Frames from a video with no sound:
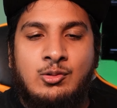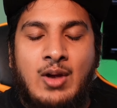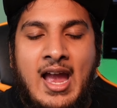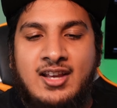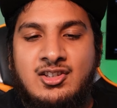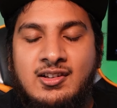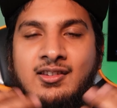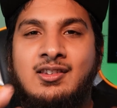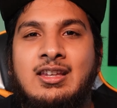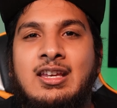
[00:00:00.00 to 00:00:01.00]
you actually
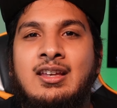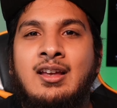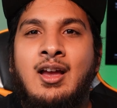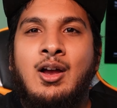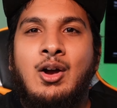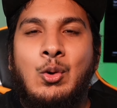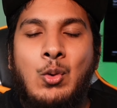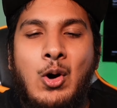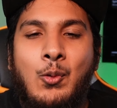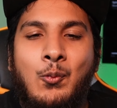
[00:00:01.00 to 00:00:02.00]
see
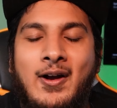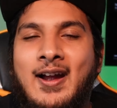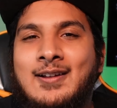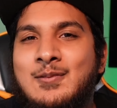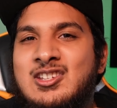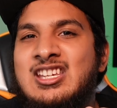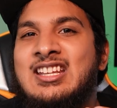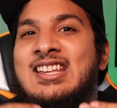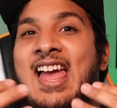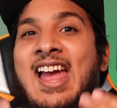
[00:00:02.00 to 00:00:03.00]
what kind of
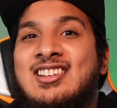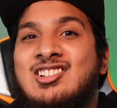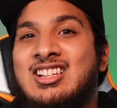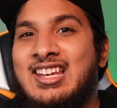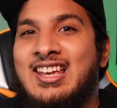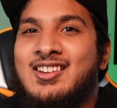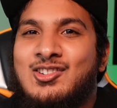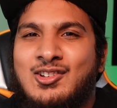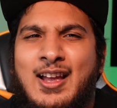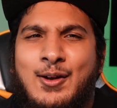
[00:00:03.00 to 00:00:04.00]
machine it actually
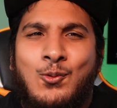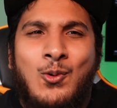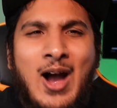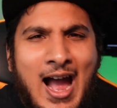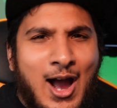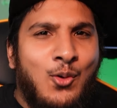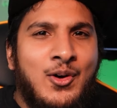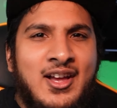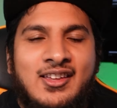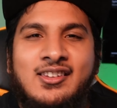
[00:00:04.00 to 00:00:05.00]
is, you're like, wow,
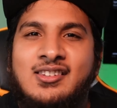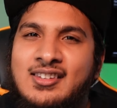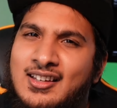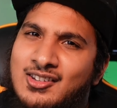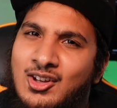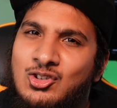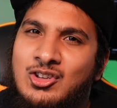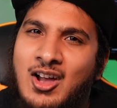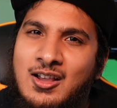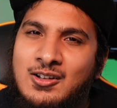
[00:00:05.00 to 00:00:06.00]

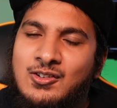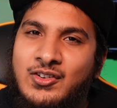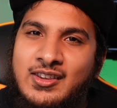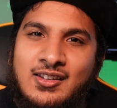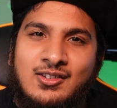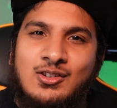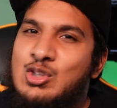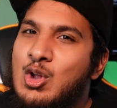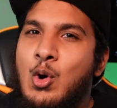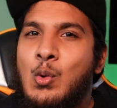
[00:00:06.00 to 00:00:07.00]
$600 for this? No